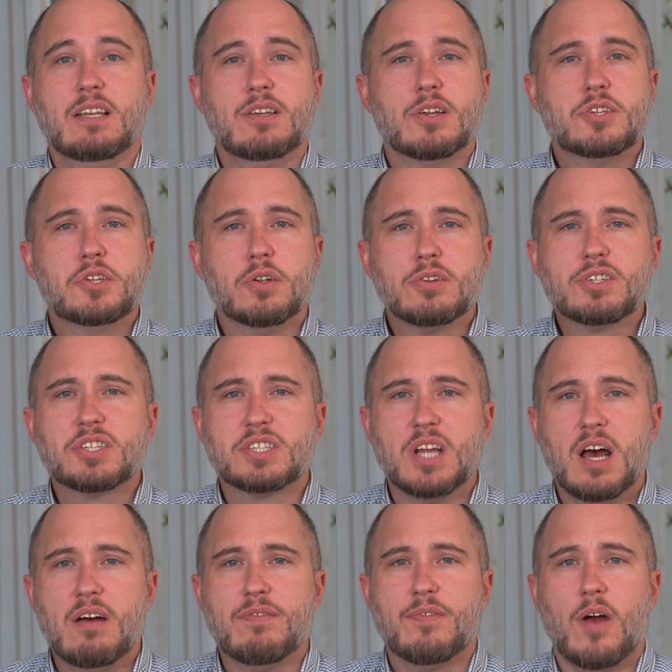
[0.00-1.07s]
Does your
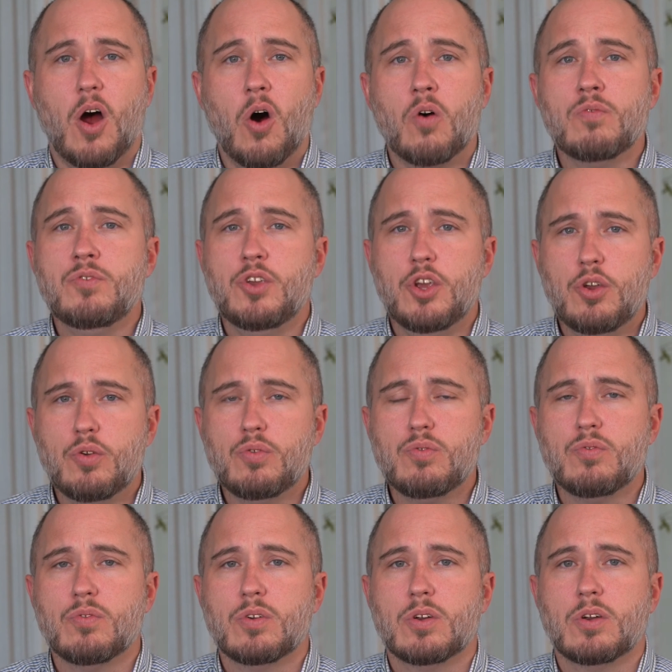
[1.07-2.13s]
stuff own
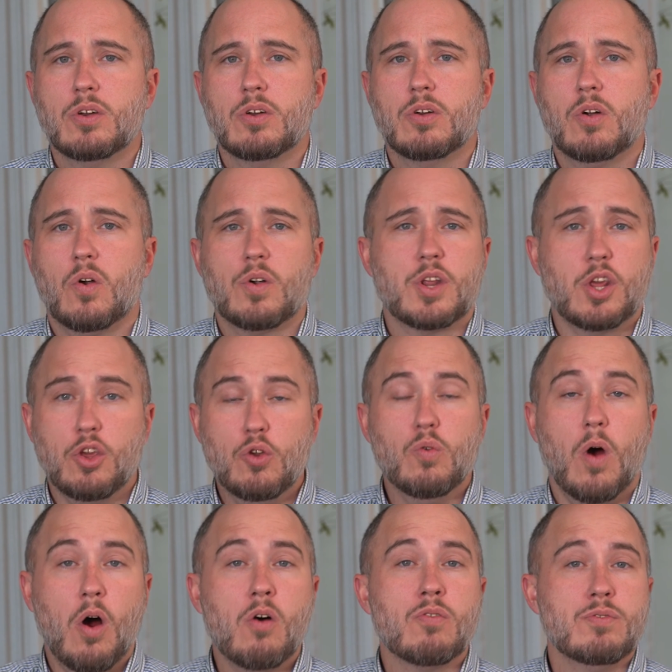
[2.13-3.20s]
you, or do
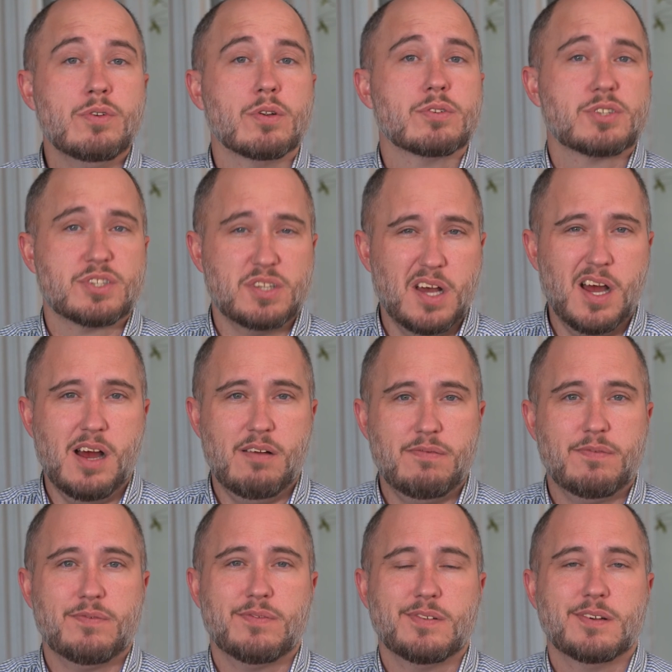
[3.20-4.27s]
you own your
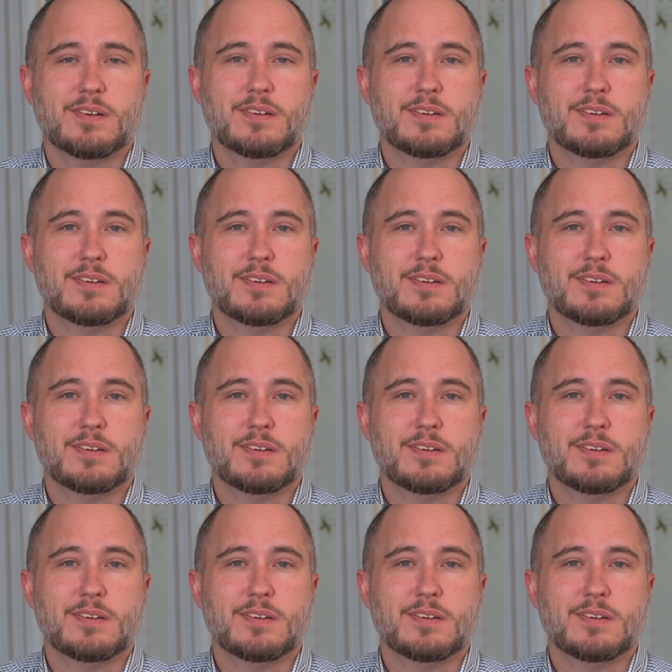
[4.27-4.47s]
stuff?